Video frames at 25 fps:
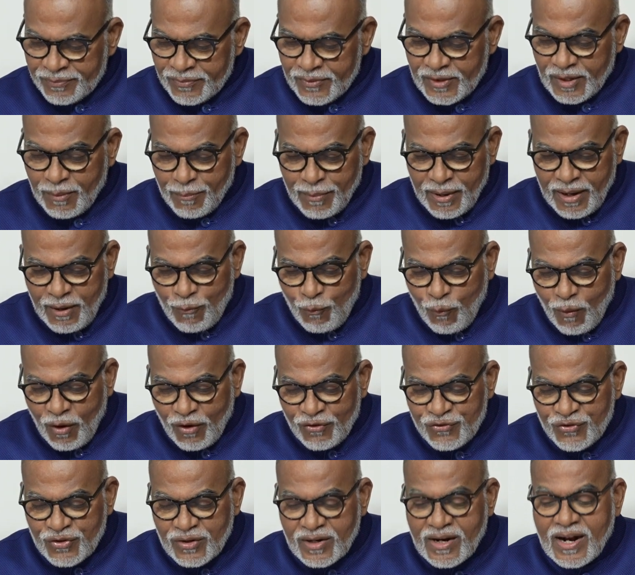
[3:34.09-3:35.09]
The bill
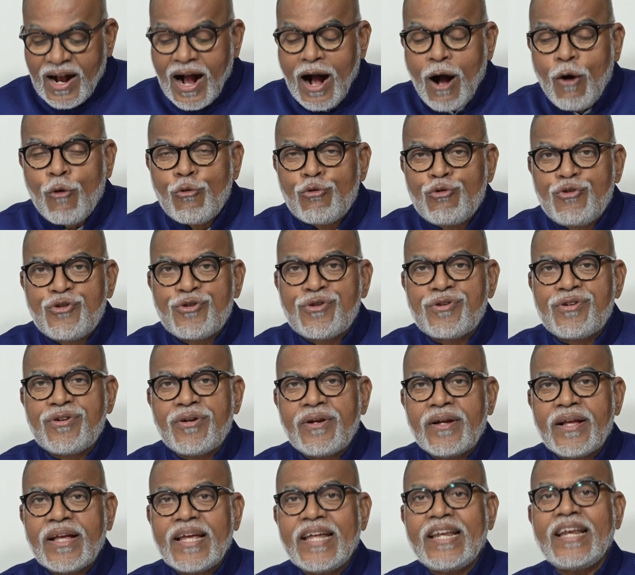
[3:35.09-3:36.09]
was couched
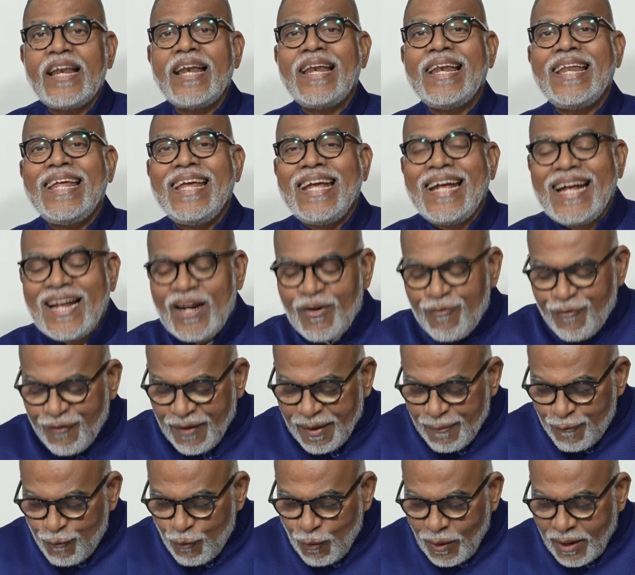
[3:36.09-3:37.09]
in a legal
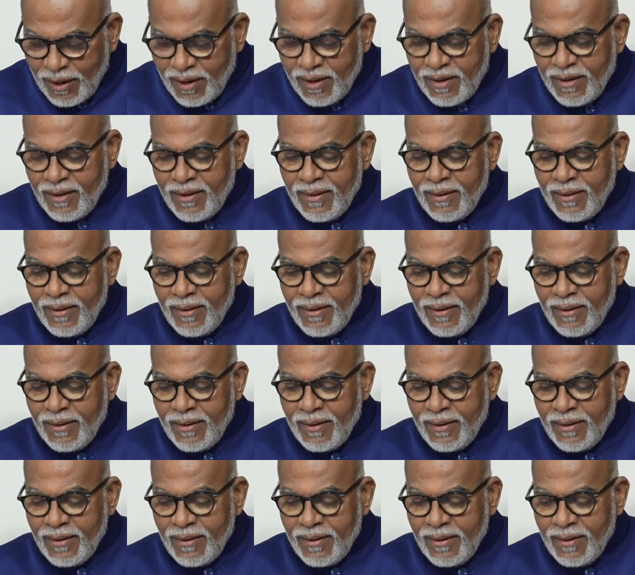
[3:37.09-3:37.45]
framework